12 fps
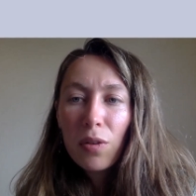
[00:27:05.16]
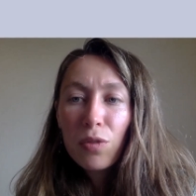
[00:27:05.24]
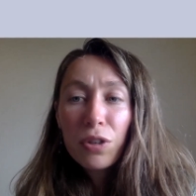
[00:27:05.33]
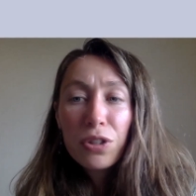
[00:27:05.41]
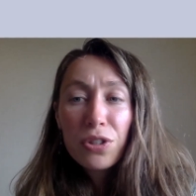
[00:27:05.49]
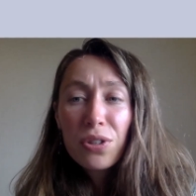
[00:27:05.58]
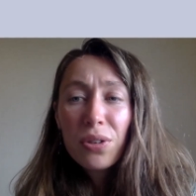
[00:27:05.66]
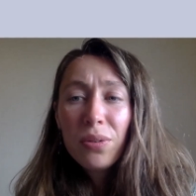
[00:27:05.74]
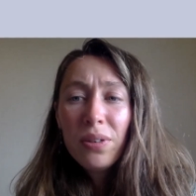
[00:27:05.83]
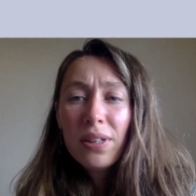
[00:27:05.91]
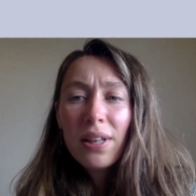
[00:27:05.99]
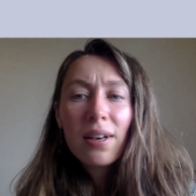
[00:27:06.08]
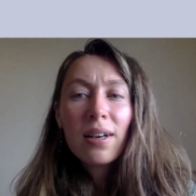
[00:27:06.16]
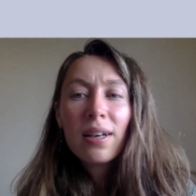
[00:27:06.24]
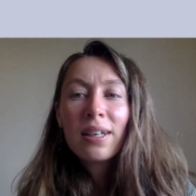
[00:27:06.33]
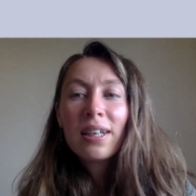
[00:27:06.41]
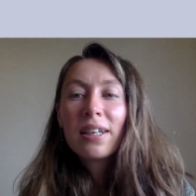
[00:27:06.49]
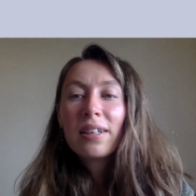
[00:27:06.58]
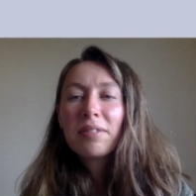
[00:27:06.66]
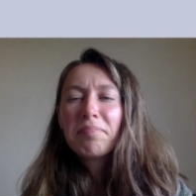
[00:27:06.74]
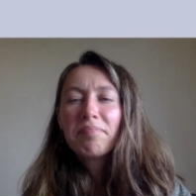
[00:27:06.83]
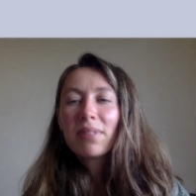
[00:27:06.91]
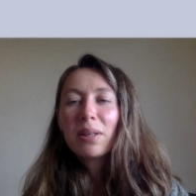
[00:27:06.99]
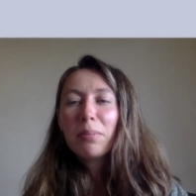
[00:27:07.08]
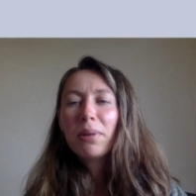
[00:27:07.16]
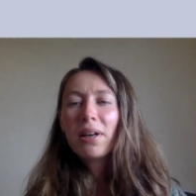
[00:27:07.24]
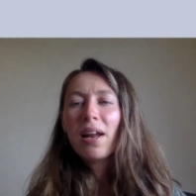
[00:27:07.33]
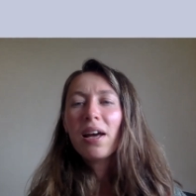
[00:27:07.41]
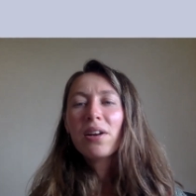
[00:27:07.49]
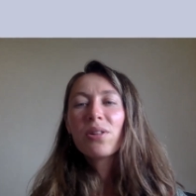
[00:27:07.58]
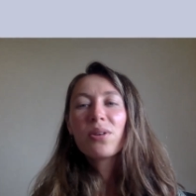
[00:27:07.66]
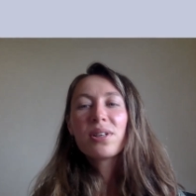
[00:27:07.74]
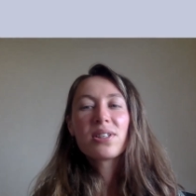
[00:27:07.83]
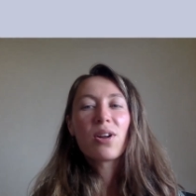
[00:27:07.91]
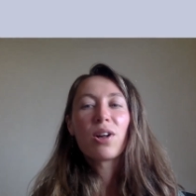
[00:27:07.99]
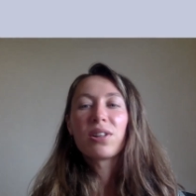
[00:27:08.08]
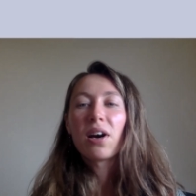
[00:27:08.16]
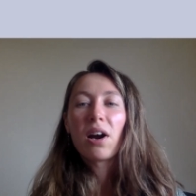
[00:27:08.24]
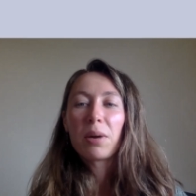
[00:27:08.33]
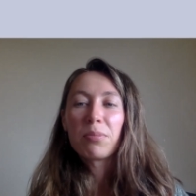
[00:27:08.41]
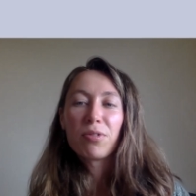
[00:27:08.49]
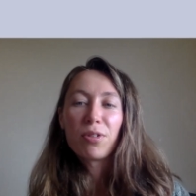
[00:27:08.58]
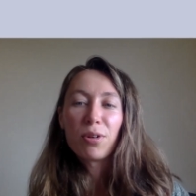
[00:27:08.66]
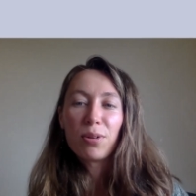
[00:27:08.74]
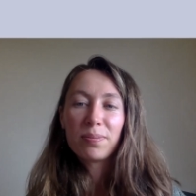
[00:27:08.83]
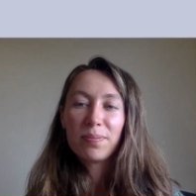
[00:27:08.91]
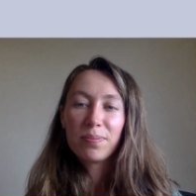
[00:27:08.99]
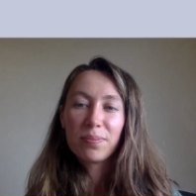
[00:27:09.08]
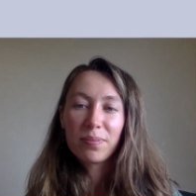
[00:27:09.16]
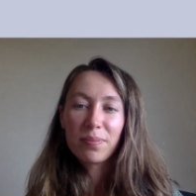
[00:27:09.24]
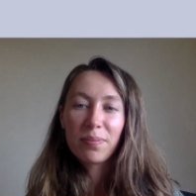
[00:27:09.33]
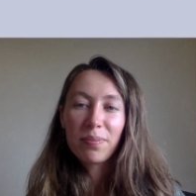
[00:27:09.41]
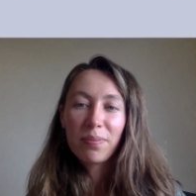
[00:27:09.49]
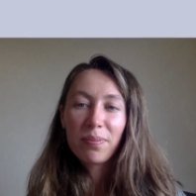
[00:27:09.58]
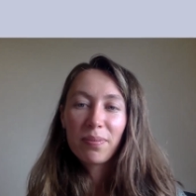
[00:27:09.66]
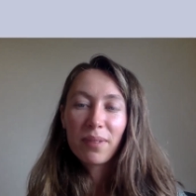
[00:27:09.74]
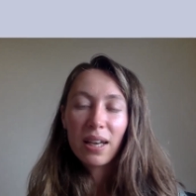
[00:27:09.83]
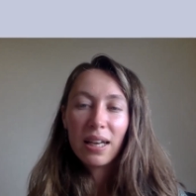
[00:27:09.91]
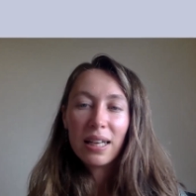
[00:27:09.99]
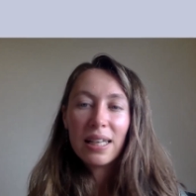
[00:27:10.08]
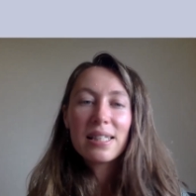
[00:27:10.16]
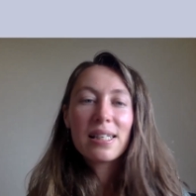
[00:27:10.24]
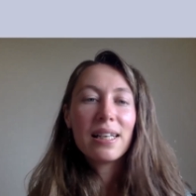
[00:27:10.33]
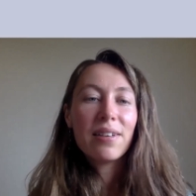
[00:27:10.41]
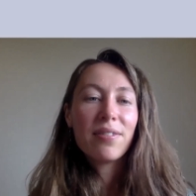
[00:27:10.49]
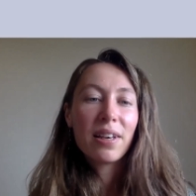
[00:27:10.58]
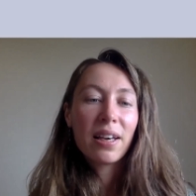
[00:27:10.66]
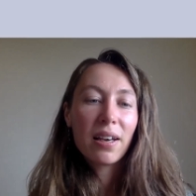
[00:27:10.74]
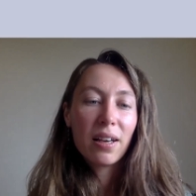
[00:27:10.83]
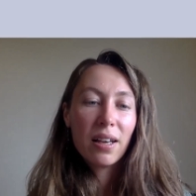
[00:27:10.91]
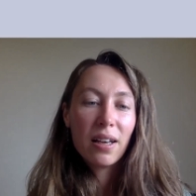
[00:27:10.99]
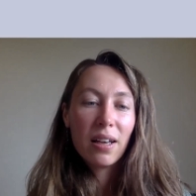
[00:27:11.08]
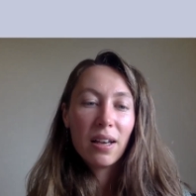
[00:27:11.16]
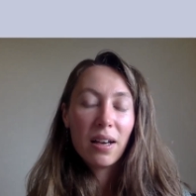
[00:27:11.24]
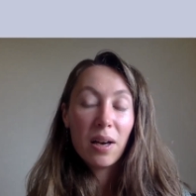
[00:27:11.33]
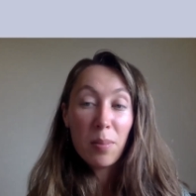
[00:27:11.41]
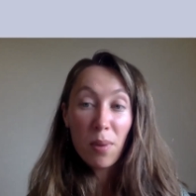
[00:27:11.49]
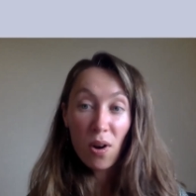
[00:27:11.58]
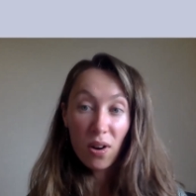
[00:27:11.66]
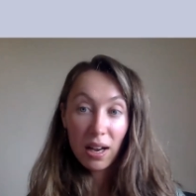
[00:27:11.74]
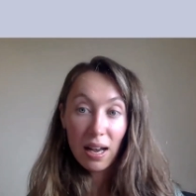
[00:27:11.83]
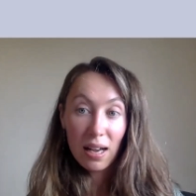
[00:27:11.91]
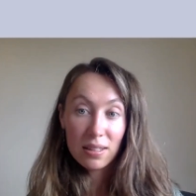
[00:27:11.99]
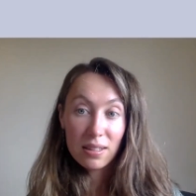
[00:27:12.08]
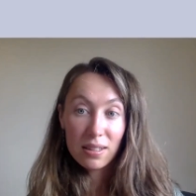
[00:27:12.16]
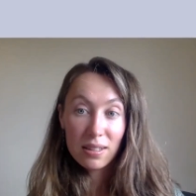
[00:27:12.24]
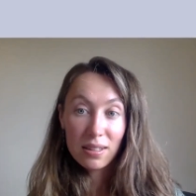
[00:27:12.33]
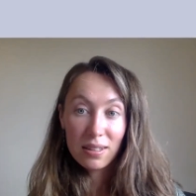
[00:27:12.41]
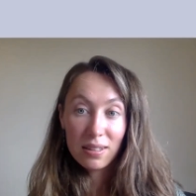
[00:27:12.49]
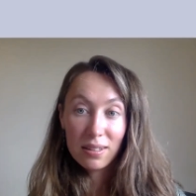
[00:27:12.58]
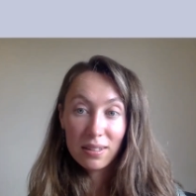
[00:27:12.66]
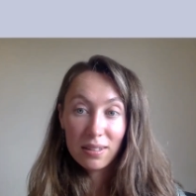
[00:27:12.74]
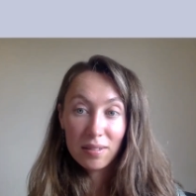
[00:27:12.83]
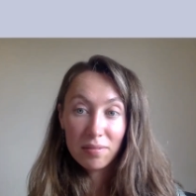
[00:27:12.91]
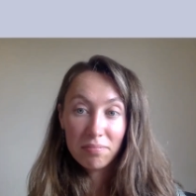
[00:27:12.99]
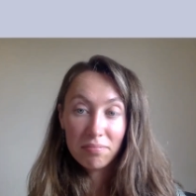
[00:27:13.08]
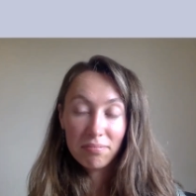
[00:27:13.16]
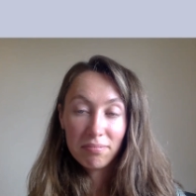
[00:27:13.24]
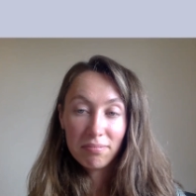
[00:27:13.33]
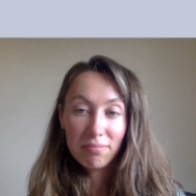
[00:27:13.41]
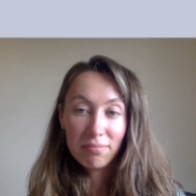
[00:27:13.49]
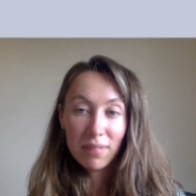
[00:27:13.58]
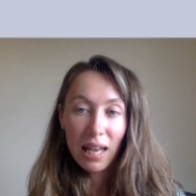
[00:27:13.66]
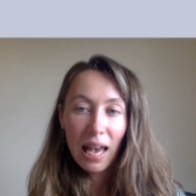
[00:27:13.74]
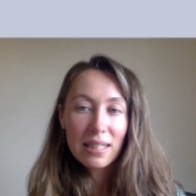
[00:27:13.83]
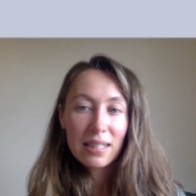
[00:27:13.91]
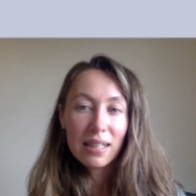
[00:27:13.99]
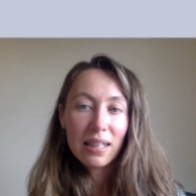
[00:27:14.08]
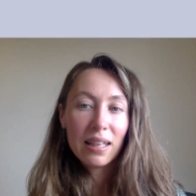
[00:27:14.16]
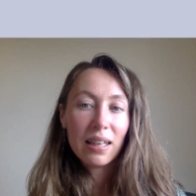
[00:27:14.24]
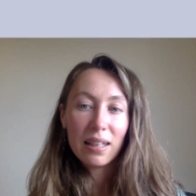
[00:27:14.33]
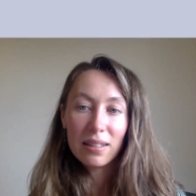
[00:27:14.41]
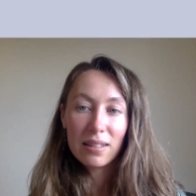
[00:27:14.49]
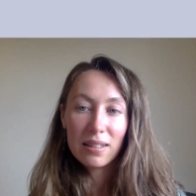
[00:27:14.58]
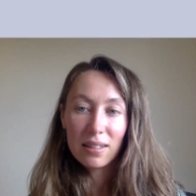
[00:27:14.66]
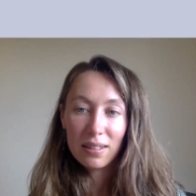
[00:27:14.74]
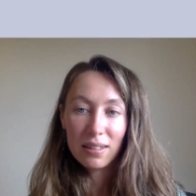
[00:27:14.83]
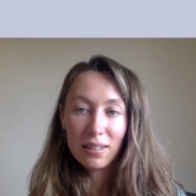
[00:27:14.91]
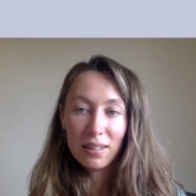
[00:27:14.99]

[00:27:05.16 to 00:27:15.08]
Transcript: For soon they learn Bernardo is not harmful. He's living among us, as he is,